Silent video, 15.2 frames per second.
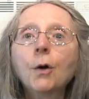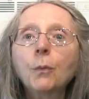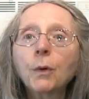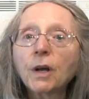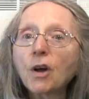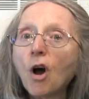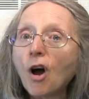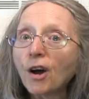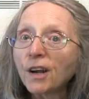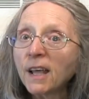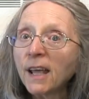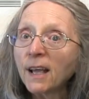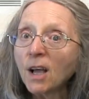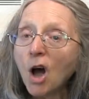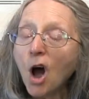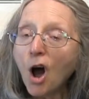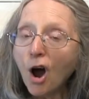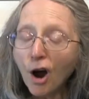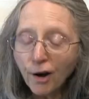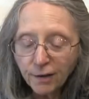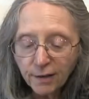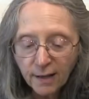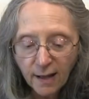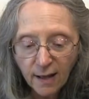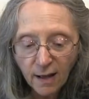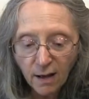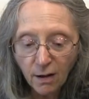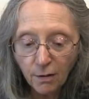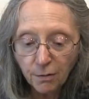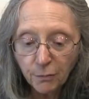Regarding heart
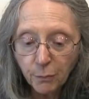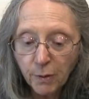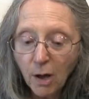health,